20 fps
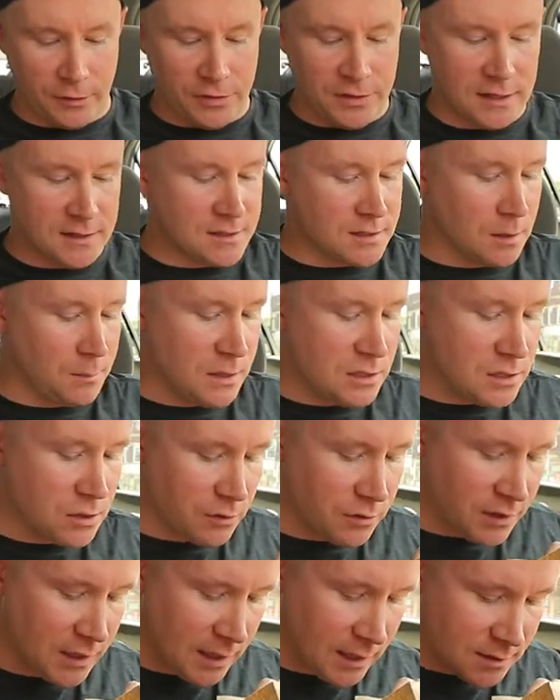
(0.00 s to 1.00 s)
things can be
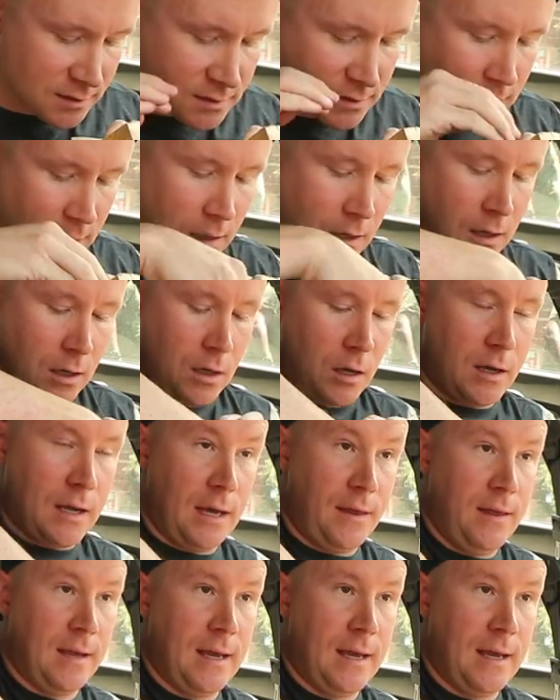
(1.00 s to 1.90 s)
two things. Okay,